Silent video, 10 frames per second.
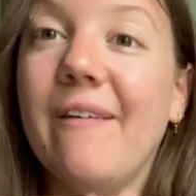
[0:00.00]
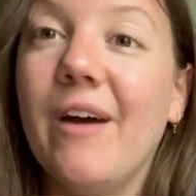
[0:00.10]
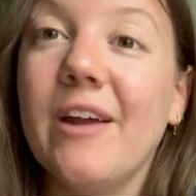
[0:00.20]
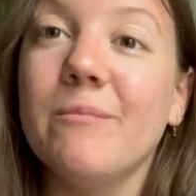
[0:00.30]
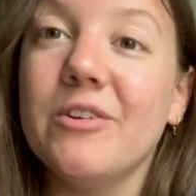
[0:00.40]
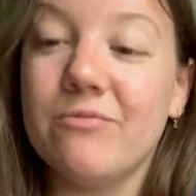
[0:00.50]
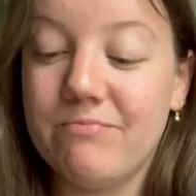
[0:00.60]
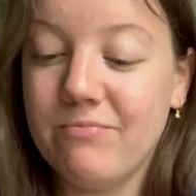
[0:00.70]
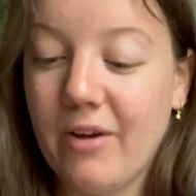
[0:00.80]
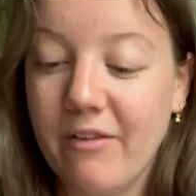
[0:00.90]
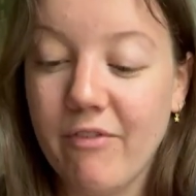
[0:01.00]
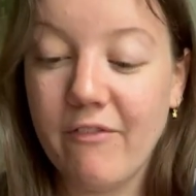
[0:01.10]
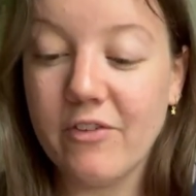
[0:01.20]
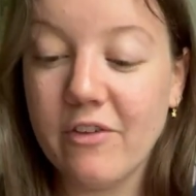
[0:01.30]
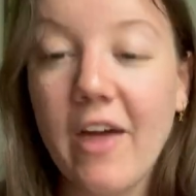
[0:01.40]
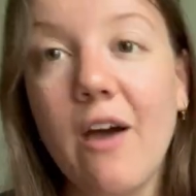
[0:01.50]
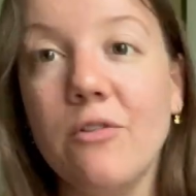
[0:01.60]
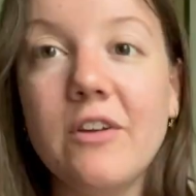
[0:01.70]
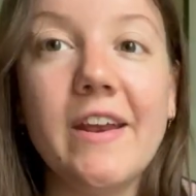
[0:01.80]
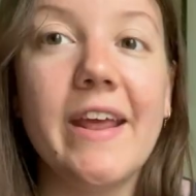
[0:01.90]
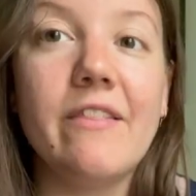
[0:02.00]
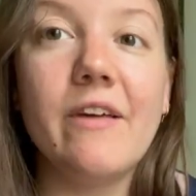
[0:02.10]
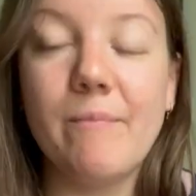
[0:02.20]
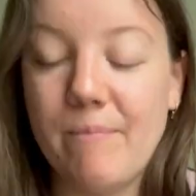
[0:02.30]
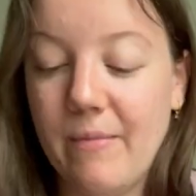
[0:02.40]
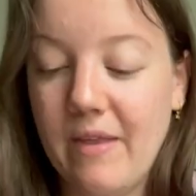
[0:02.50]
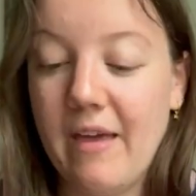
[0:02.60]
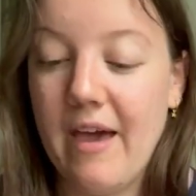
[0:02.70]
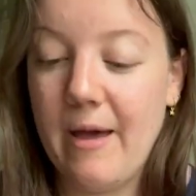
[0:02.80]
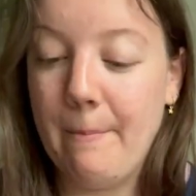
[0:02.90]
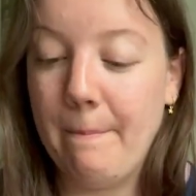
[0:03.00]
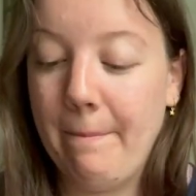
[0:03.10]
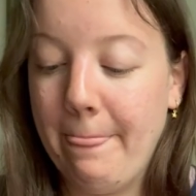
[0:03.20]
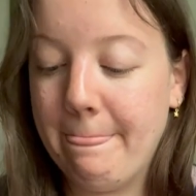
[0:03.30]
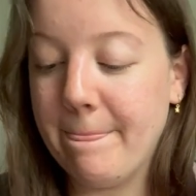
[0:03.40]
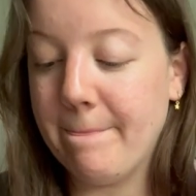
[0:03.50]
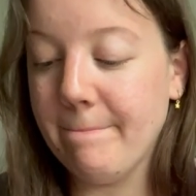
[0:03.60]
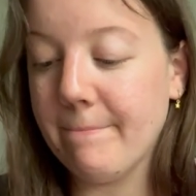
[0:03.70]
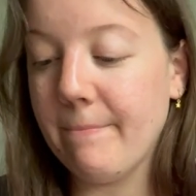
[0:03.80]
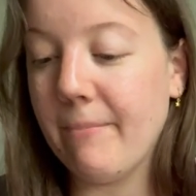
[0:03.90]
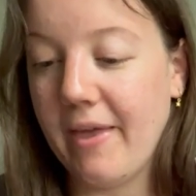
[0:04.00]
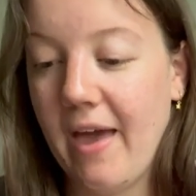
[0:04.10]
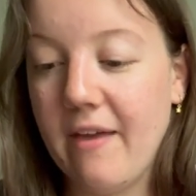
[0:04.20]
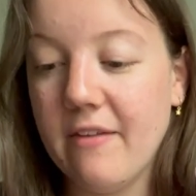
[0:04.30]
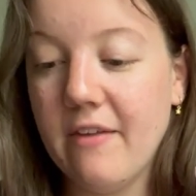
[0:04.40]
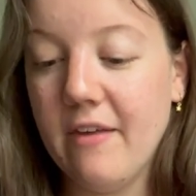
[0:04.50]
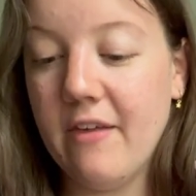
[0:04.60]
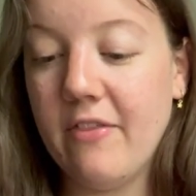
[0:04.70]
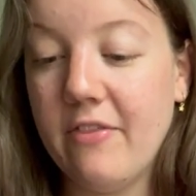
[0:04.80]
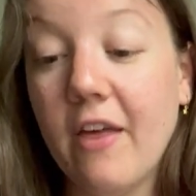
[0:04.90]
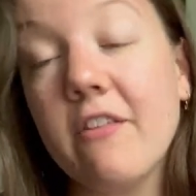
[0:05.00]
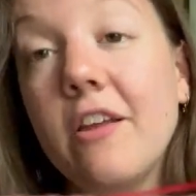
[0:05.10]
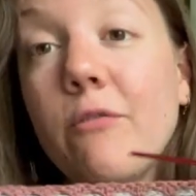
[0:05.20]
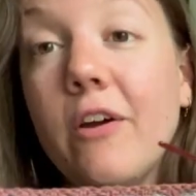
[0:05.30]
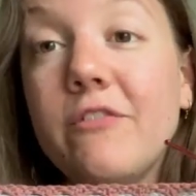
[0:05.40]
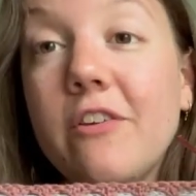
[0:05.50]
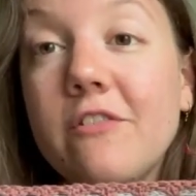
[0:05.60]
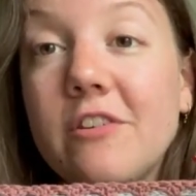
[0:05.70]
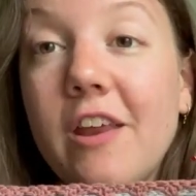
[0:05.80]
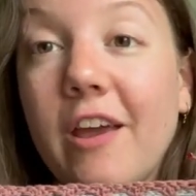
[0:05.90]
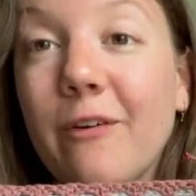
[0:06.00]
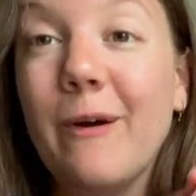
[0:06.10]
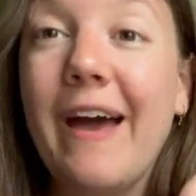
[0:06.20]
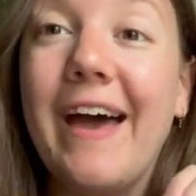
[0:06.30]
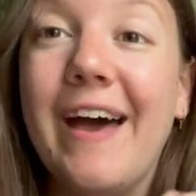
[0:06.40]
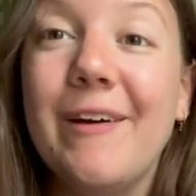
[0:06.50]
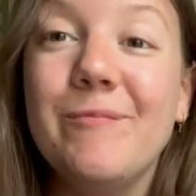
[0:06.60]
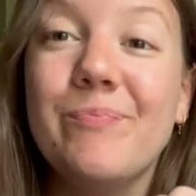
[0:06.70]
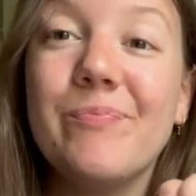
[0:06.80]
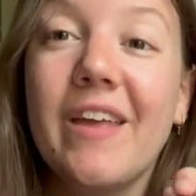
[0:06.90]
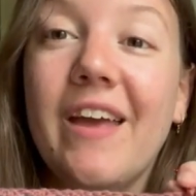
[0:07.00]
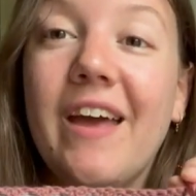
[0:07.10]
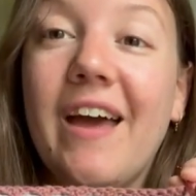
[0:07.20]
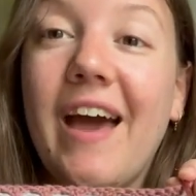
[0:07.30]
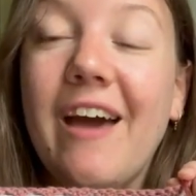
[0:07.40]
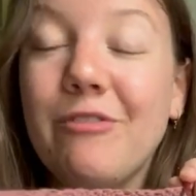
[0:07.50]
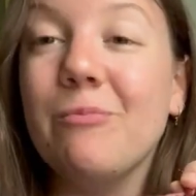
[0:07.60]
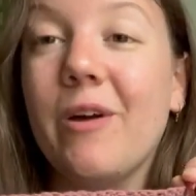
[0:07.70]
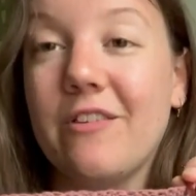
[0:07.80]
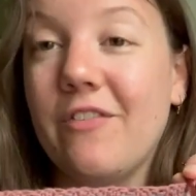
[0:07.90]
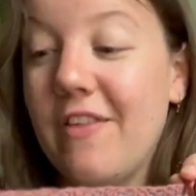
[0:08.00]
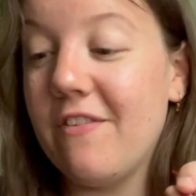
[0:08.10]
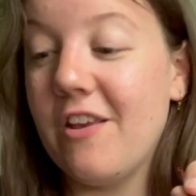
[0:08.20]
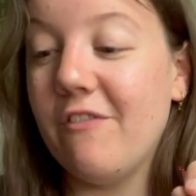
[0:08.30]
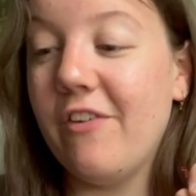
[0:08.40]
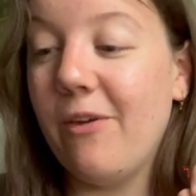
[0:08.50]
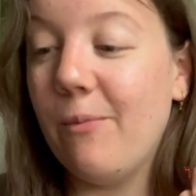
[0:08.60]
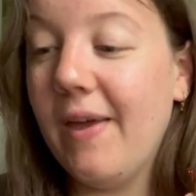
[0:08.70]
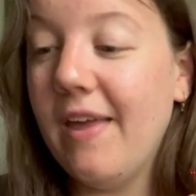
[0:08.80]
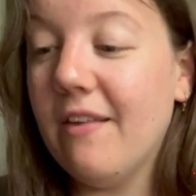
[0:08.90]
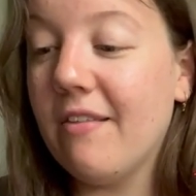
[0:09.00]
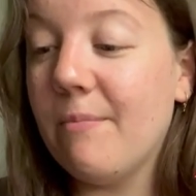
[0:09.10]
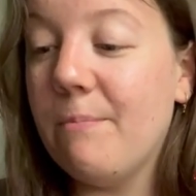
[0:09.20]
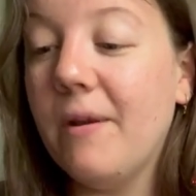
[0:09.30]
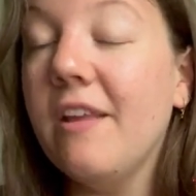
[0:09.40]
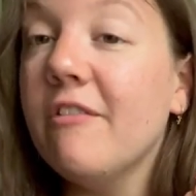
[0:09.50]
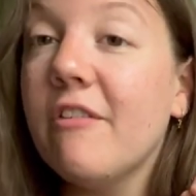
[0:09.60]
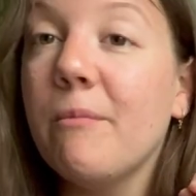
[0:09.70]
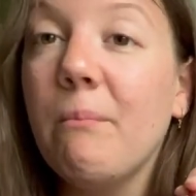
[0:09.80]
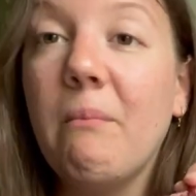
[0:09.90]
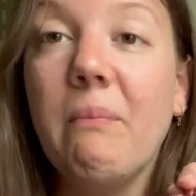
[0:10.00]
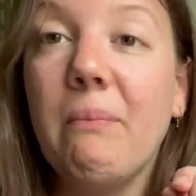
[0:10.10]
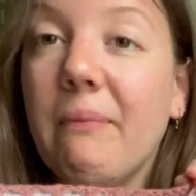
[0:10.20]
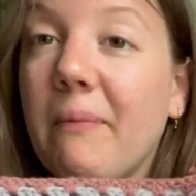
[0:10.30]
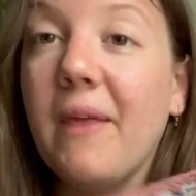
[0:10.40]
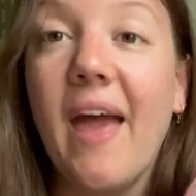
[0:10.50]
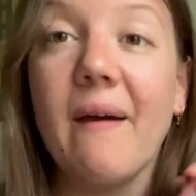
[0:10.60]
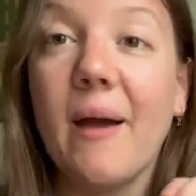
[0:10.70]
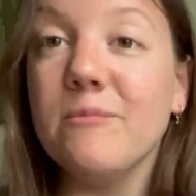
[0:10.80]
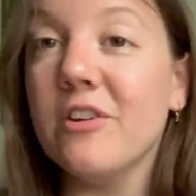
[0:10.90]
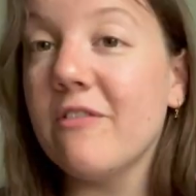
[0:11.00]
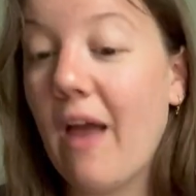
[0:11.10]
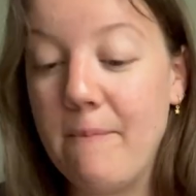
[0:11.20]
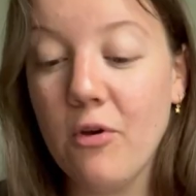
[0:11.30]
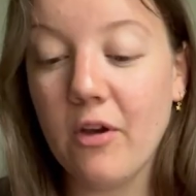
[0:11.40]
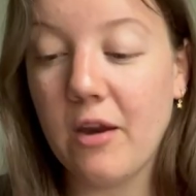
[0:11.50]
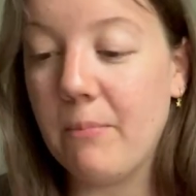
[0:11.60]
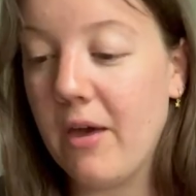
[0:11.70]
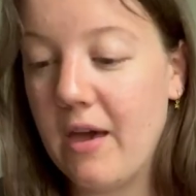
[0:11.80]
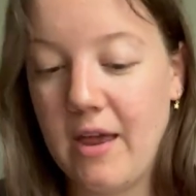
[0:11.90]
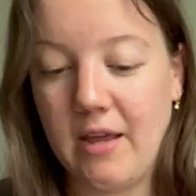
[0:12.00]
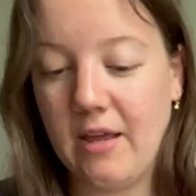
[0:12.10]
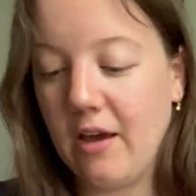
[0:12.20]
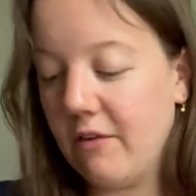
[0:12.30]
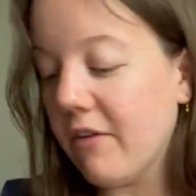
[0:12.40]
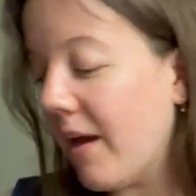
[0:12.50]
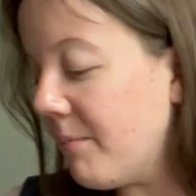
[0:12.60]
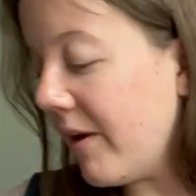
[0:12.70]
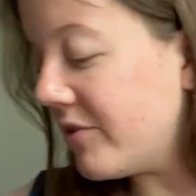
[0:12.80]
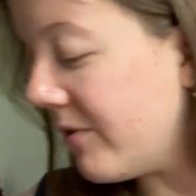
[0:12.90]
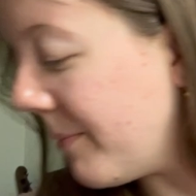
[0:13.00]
I'd much kind of rather do that or donate them. But yeah, that's kind of what I've chosen to do. Haven't worked on this in a few weeks, but it's, yeah, I'm not going to put any kind of time pressure on